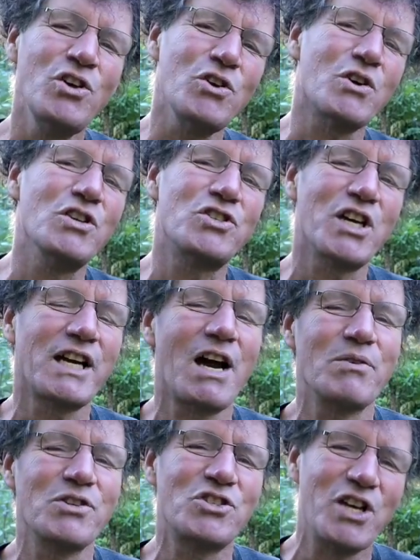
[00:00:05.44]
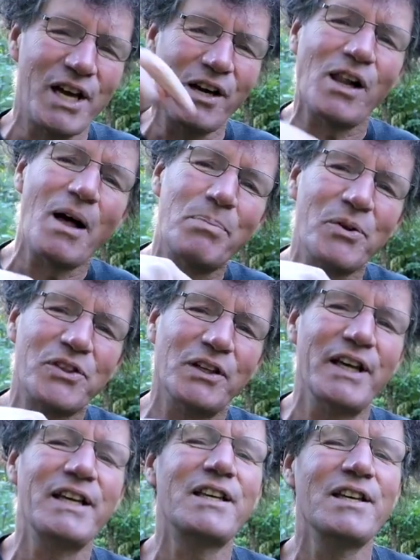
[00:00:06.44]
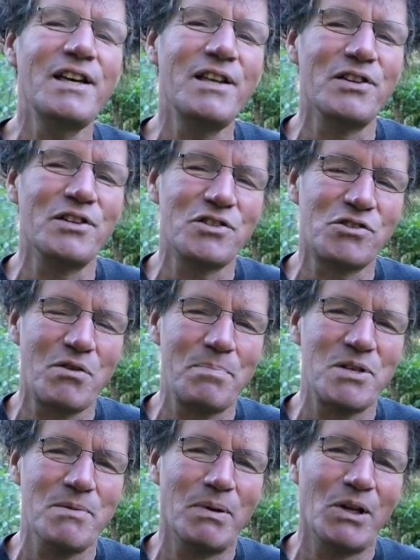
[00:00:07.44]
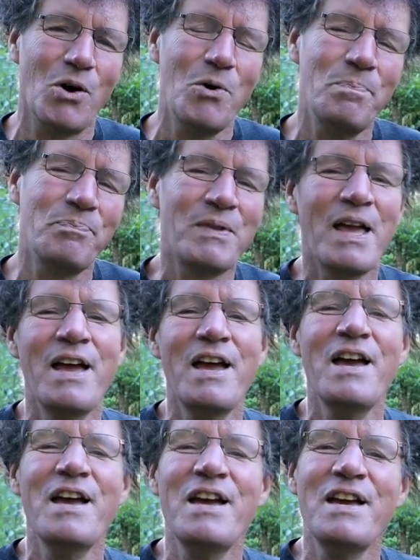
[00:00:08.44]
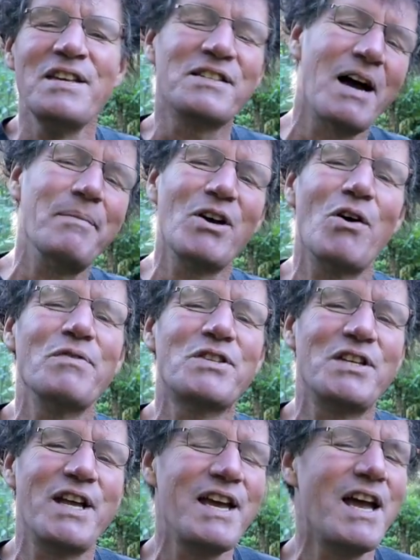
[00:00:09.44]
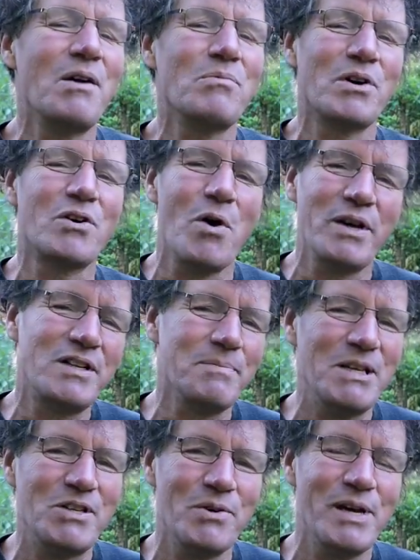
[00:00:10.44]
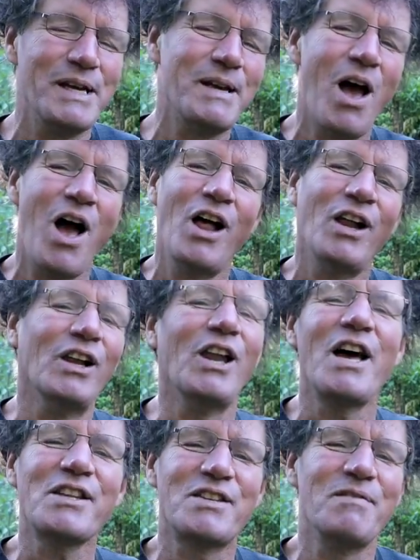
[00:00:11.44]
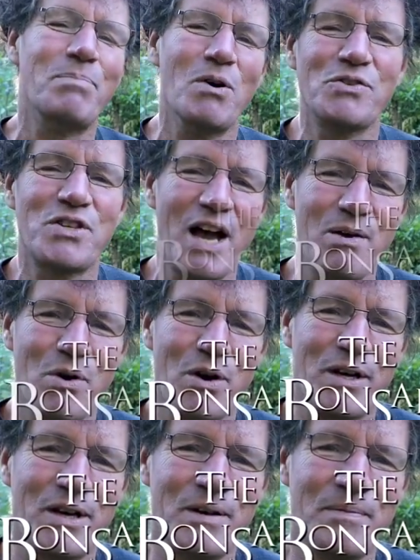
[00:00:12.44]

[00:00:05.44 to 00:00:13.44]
You can check out his channel, I'll put the link in the description below. He's coming over today and we're going to be doing lots of bonsai work.